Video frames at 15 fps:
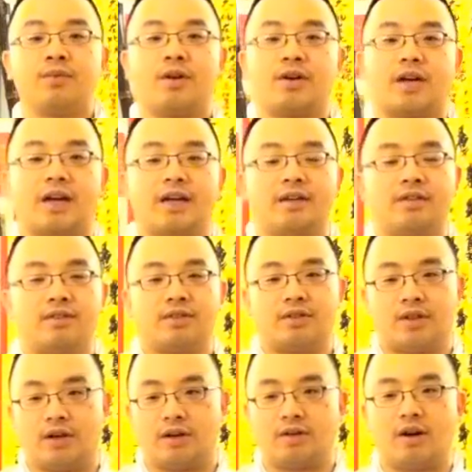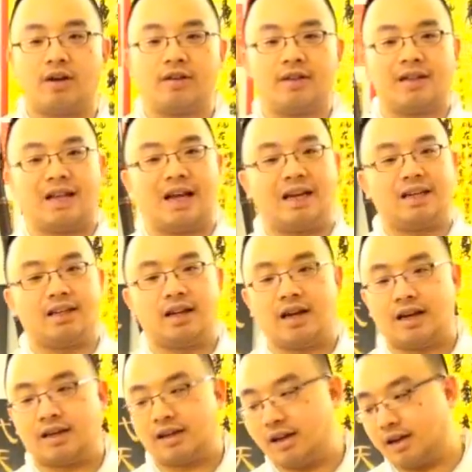Okay, they're not light
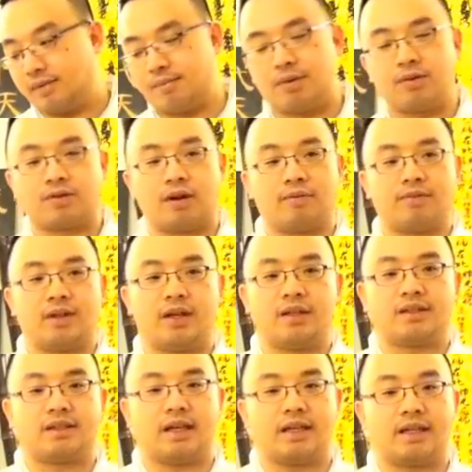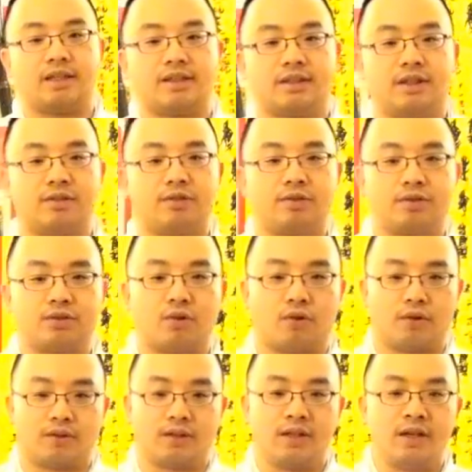like most of the stainless steel
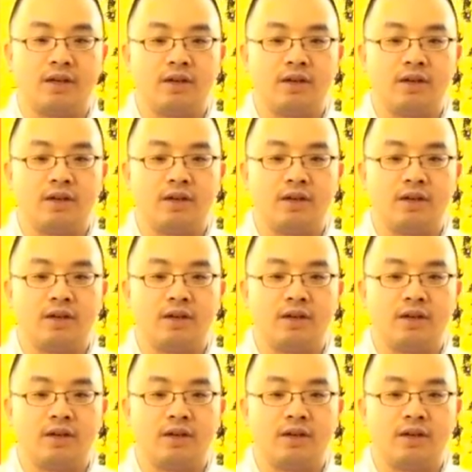swords.